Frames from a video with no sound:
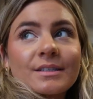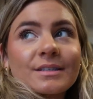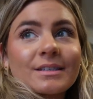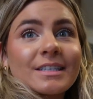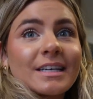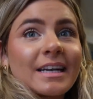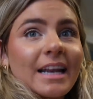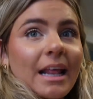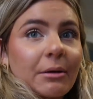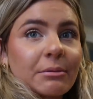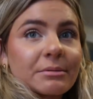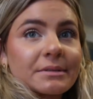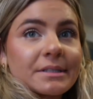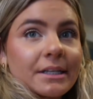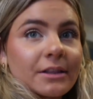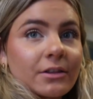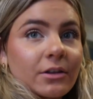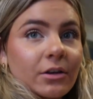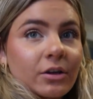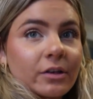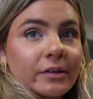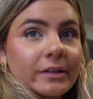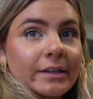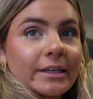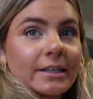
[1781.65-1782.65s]
today was like
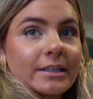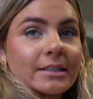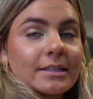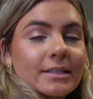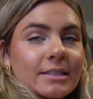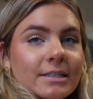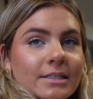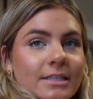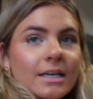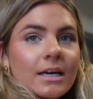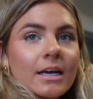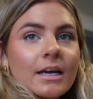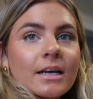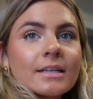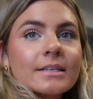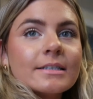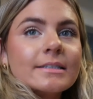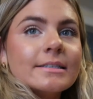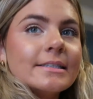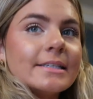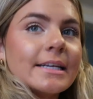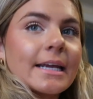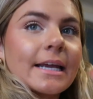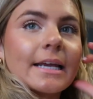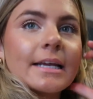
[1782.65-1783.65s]
the earliest
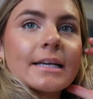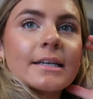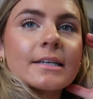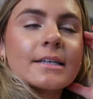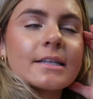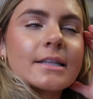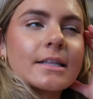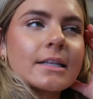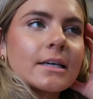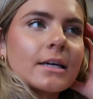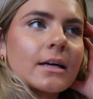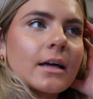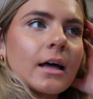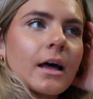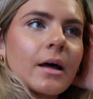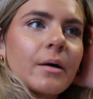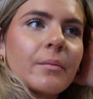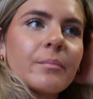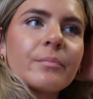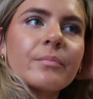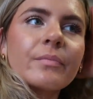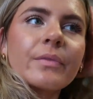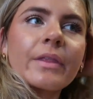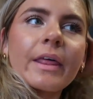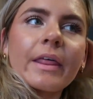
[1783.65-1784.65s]
date
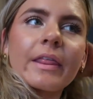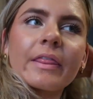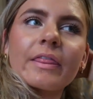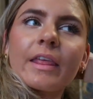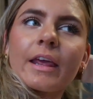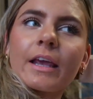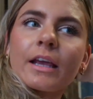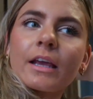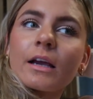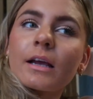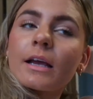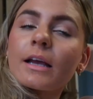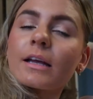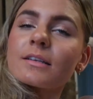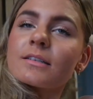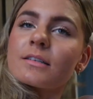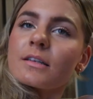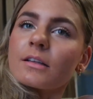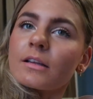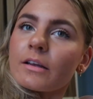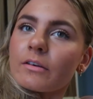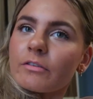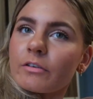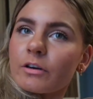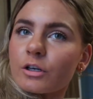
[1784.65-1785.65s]
that they could get
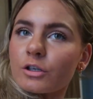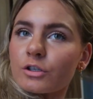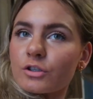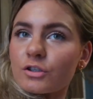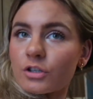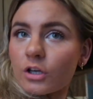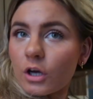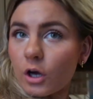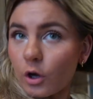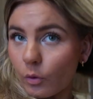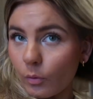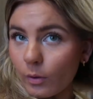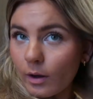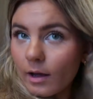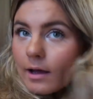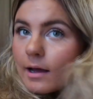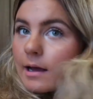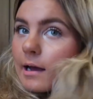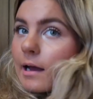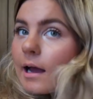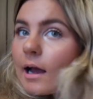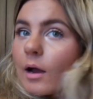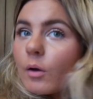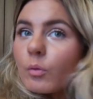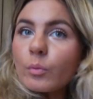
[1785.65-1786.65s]
delivered. So
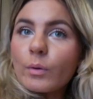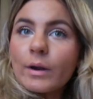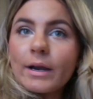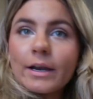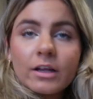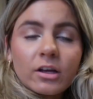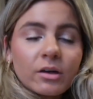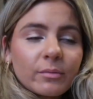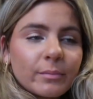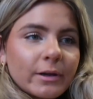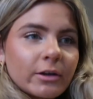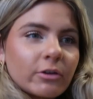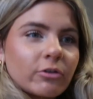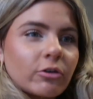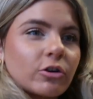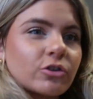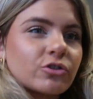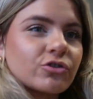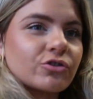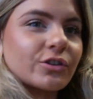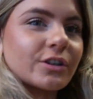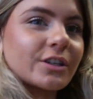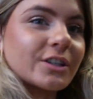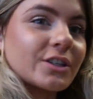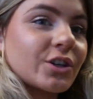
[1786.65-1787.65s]
I'm waiting on my
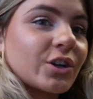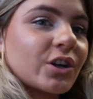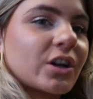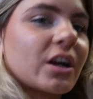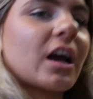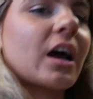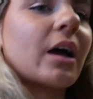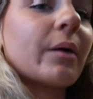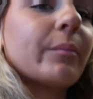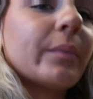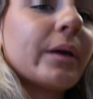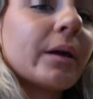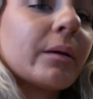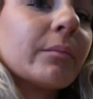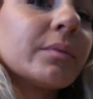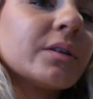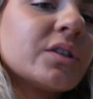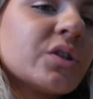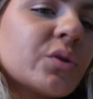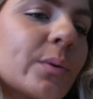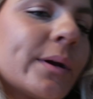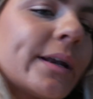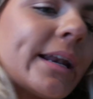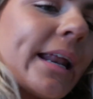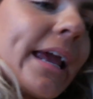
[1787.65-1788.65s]
groceries. They're coming
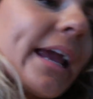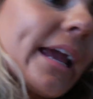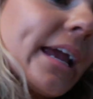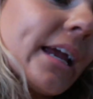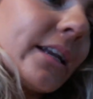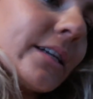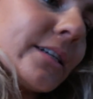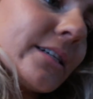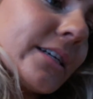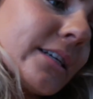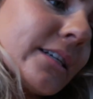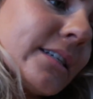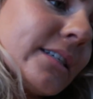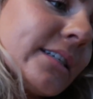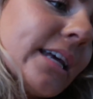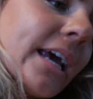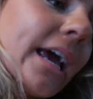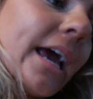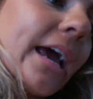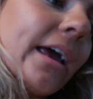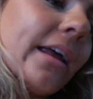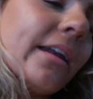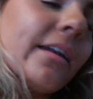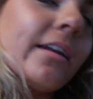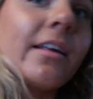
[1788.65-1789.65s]
between 8 and
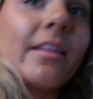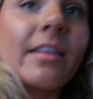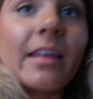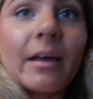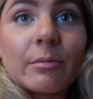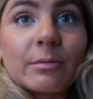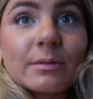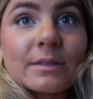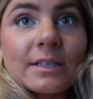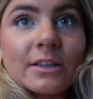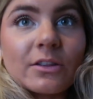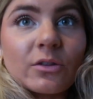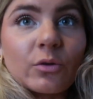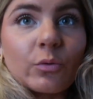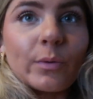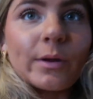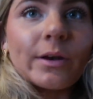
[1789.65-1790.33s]
10. That was like the